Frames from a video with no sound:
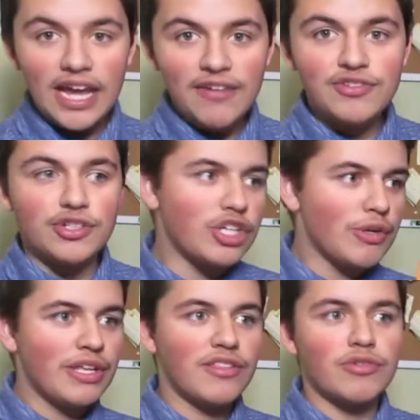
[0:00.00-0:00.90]
after
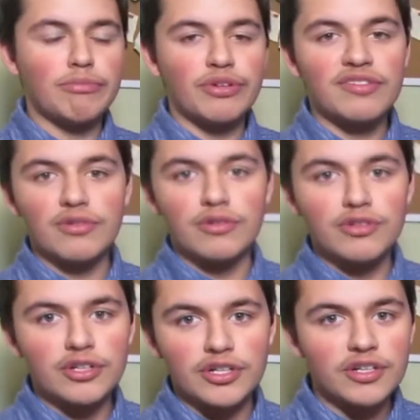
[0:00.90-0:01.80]
going through a bookstore
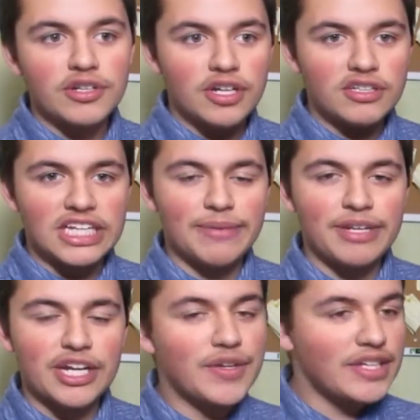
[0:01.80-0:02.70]
or a
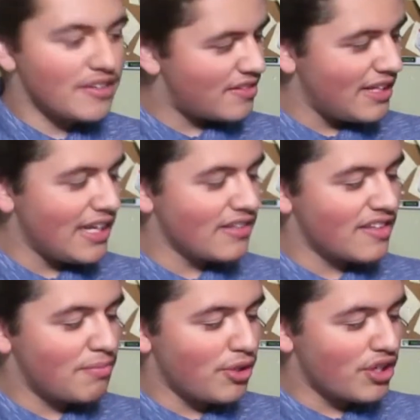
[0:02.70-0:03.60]
library and seeing
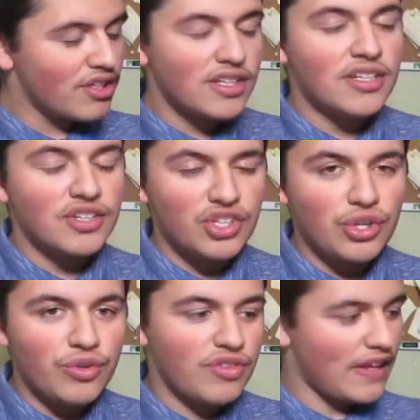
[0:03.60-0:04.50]
this book,
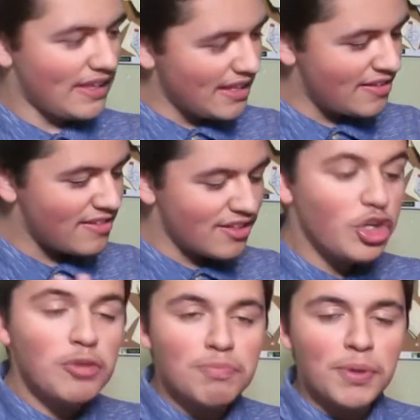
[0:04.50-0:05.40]
you say, this is a
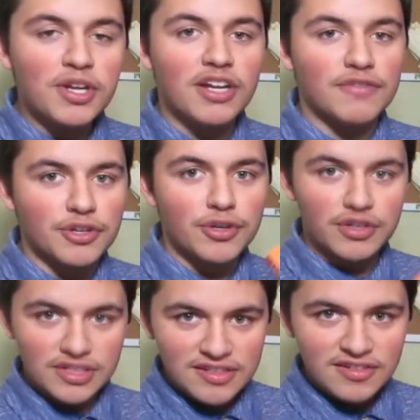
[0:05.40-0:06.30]
good book cover,
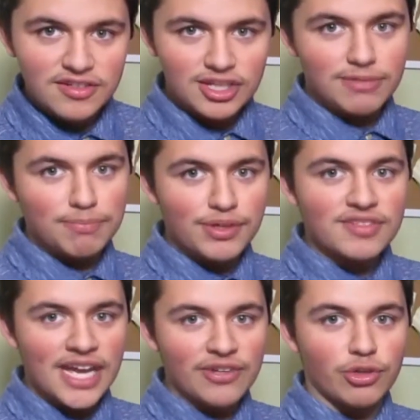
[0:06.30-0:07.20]
or this is a good book
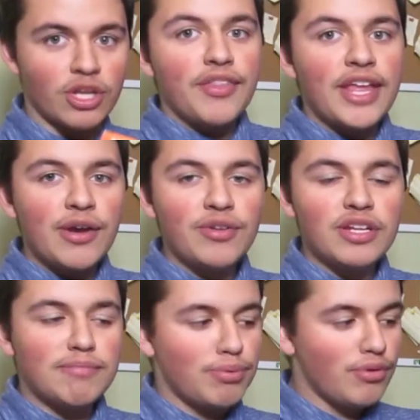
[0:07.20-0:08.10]
title. Now
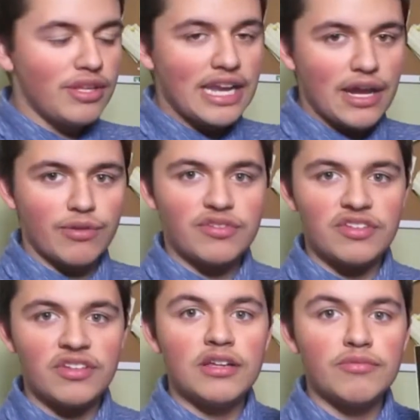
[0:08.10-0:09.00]
to pull it out
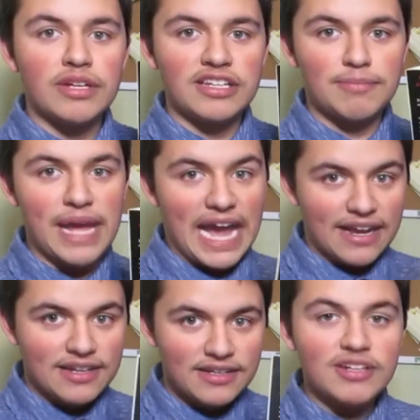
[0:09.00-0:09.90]
and read the
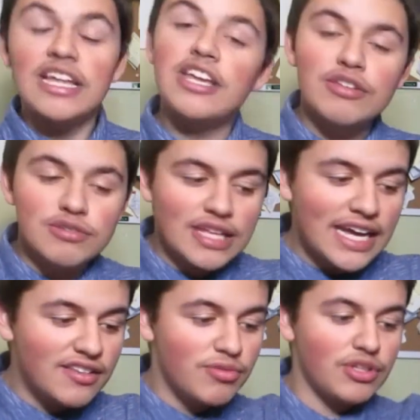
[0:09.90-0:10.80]
back. I'm gonna let you do
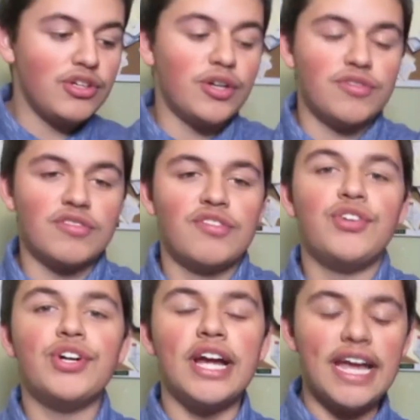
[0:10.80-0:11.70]
that when you go to the
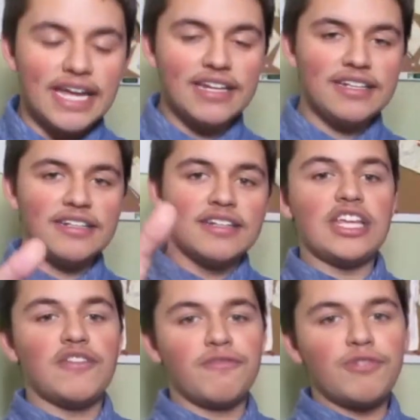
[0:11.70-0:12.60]
store, and
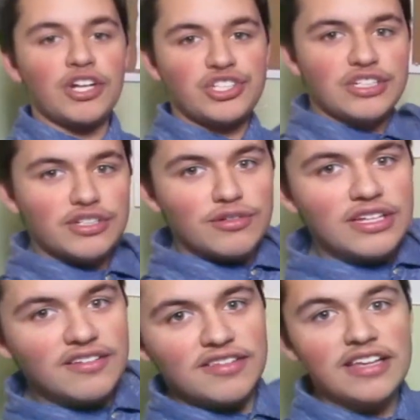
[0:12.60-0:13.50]
thank you for watching. Do
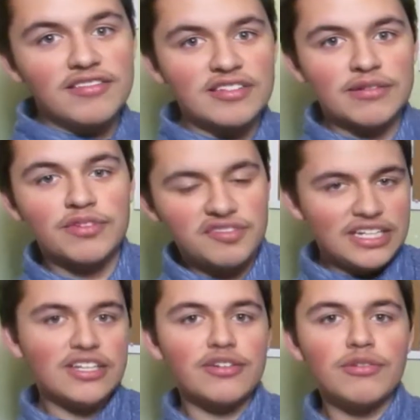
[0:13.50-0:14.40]
these things, and I will
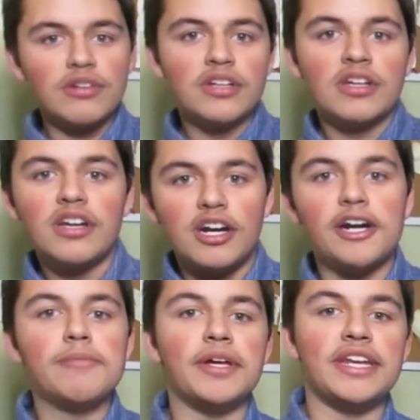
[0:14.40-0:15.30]
see you
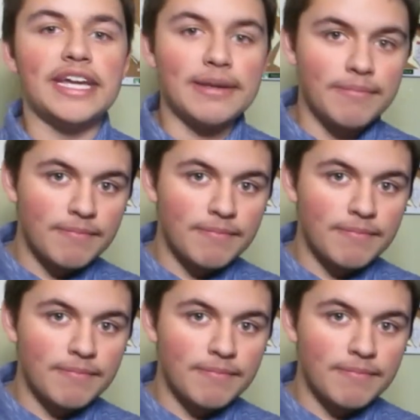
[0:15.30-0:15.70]
on Monday.